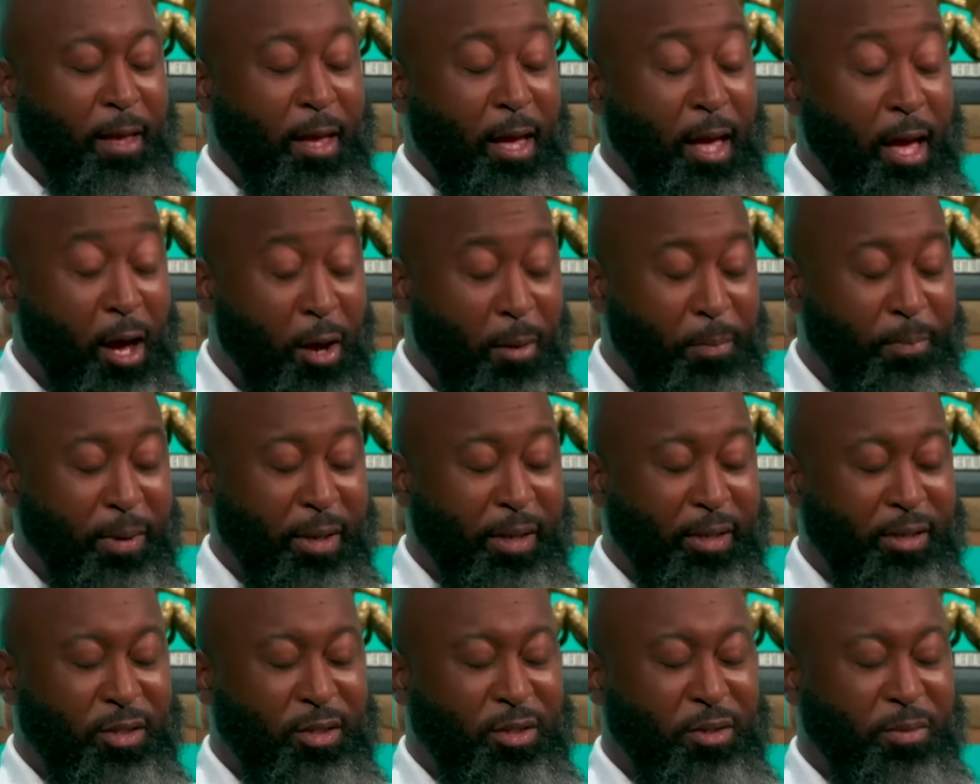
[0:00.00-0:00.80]
Help
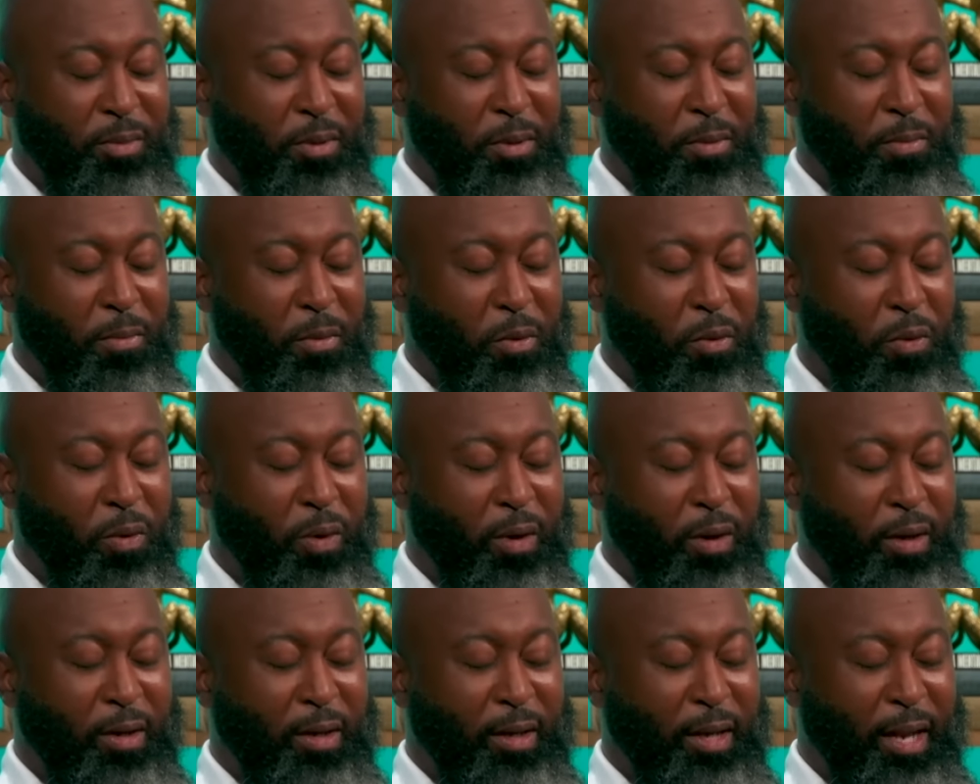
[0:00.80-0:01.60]
us to be
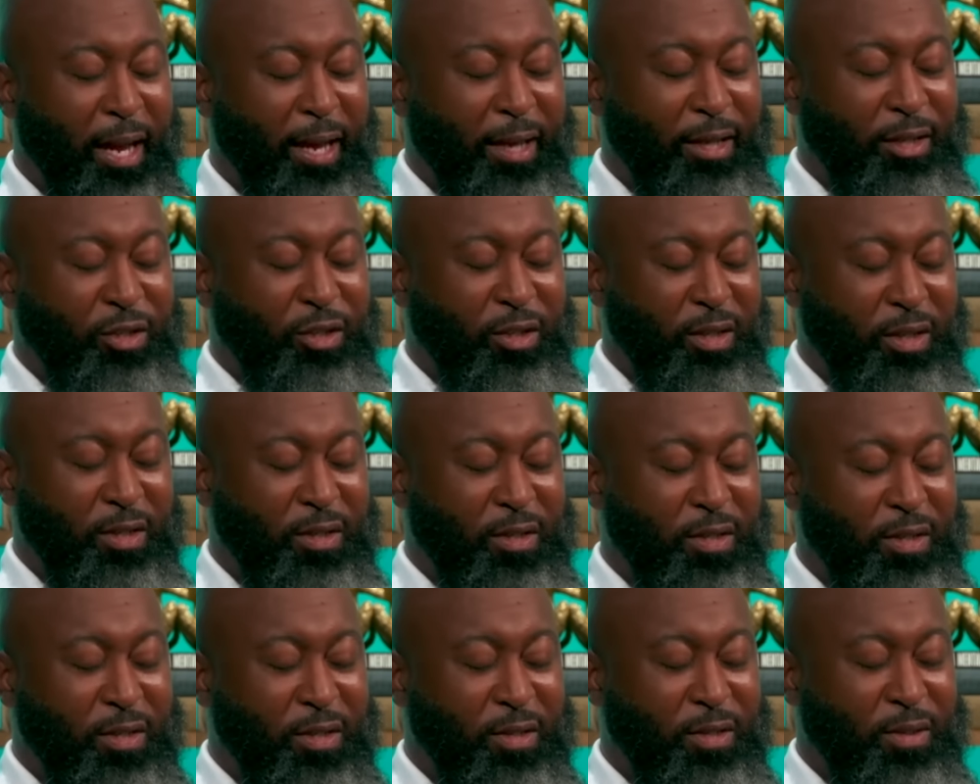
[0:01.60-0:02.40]
more like
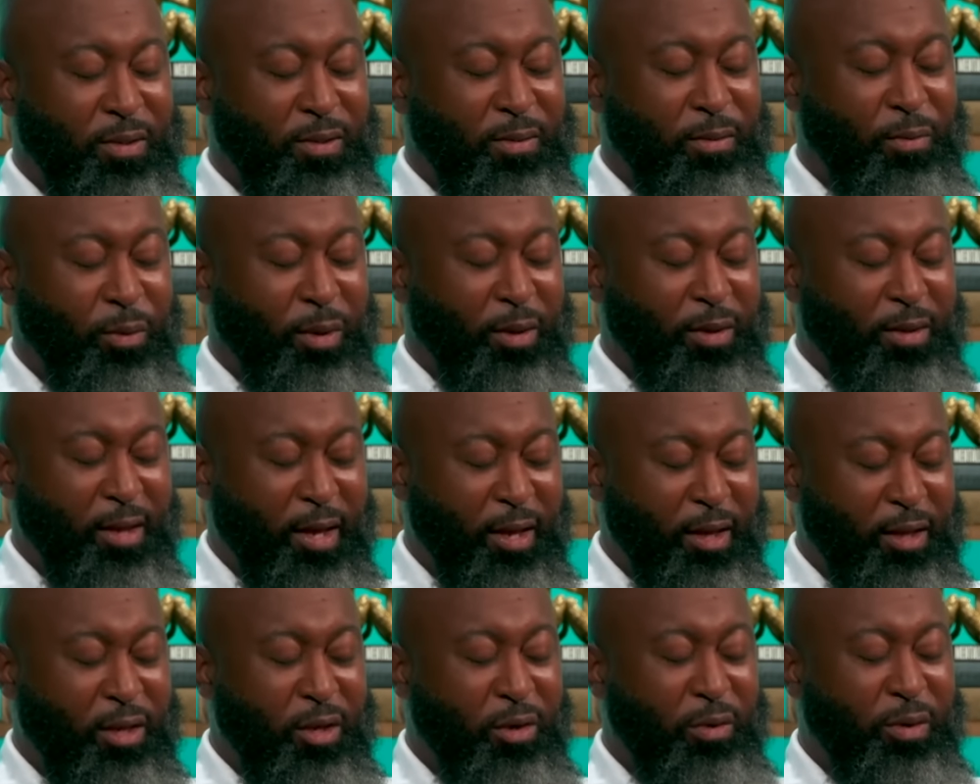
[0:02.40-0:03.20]
Jesus. We
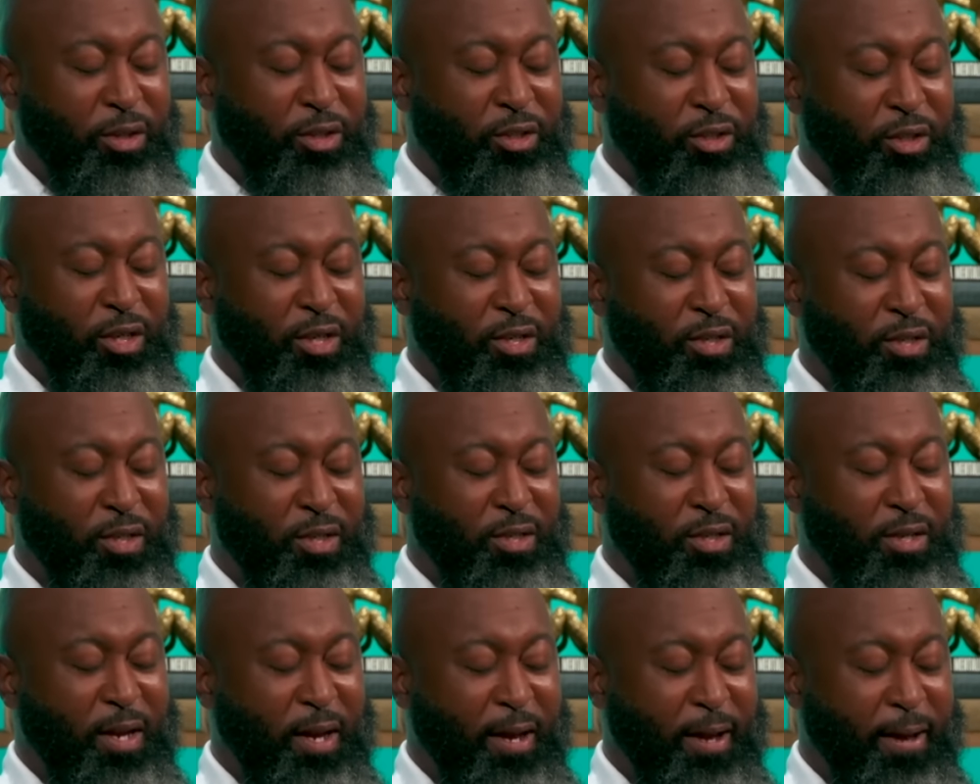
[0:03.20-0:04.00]
thank you in
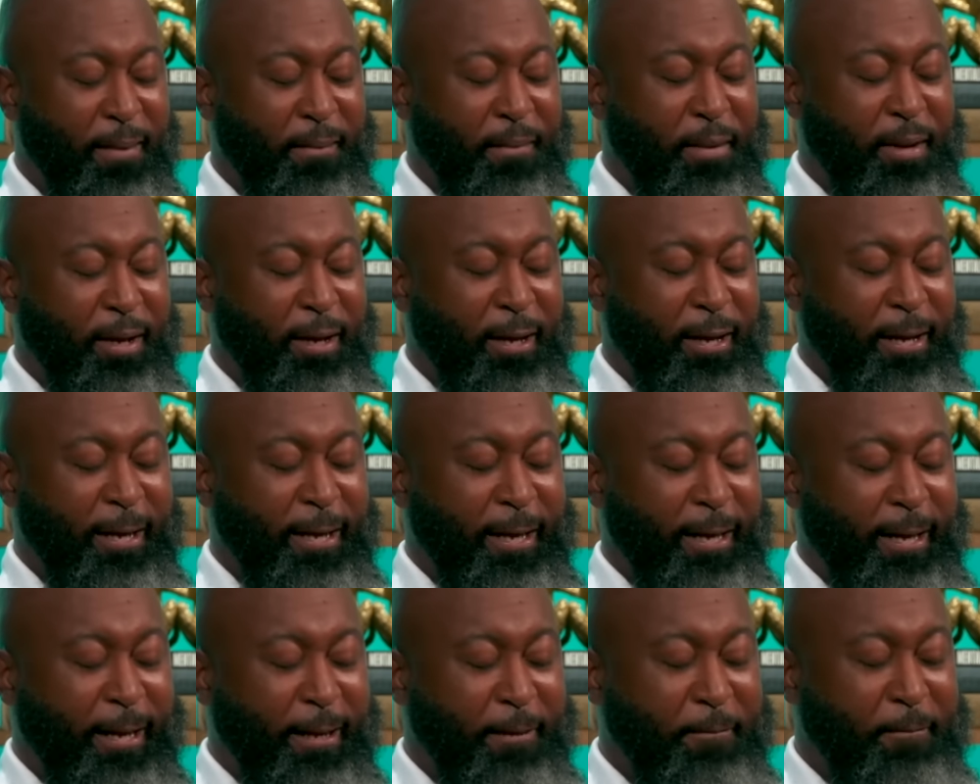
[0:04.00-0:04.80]
Jesus' name.
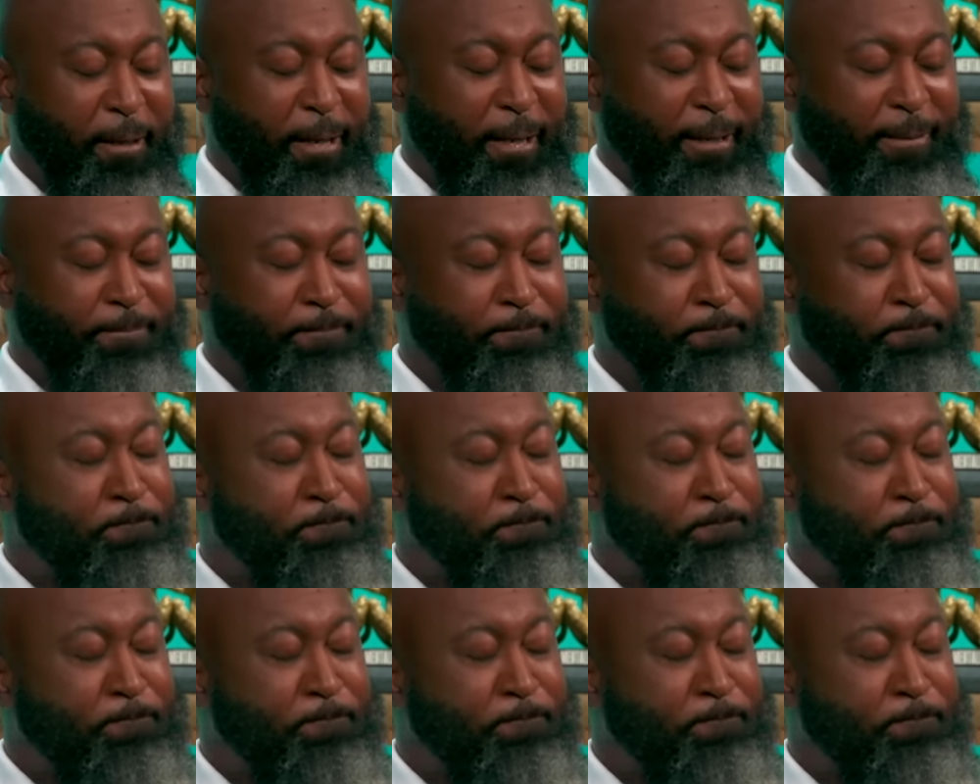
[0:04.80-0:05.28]
Amen.